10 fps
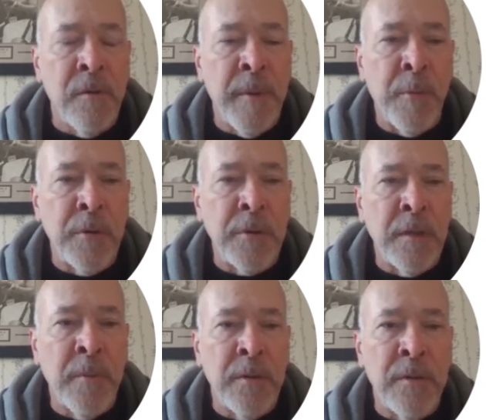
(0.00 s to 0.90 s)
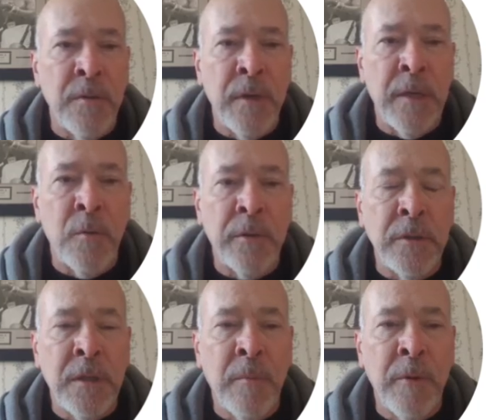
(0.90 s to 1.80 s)
Remember, sigma 2
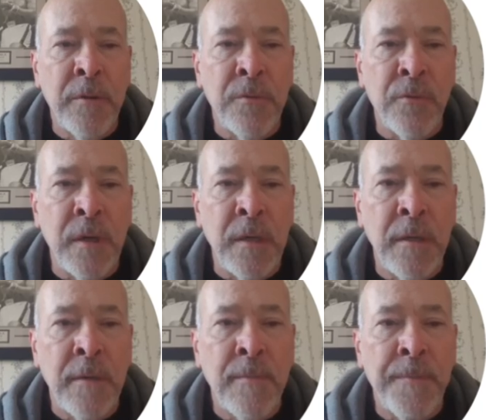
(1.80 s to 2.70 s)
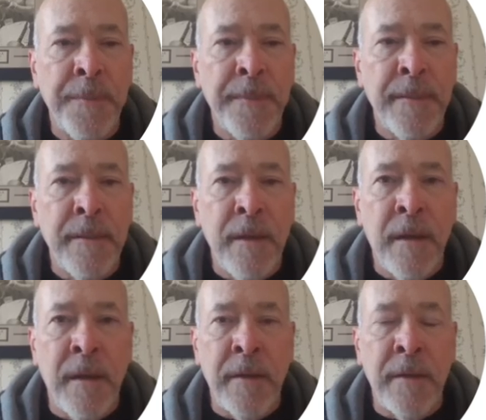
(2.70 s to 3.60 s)
equals sigma 3
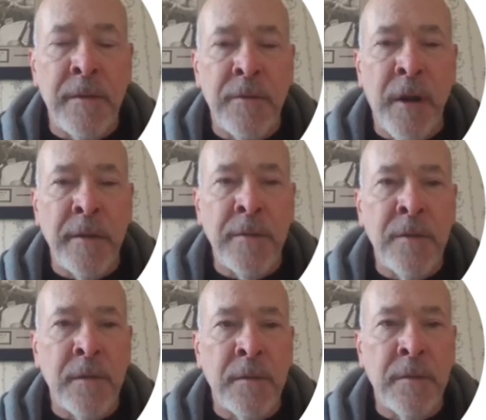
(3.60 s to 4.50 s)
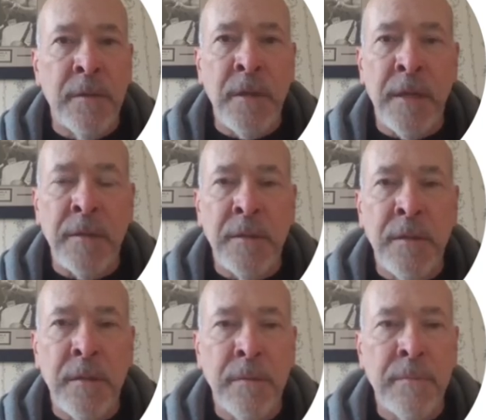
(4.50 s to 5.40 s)
in a triaxial
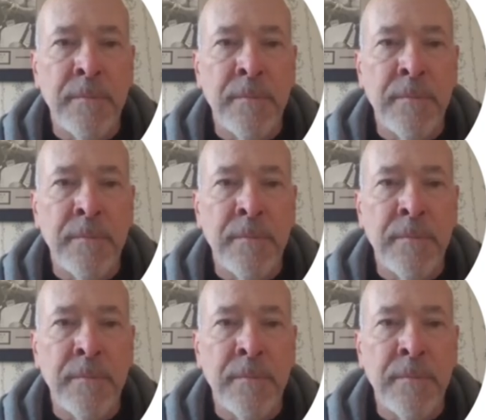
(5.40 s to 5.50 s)
test.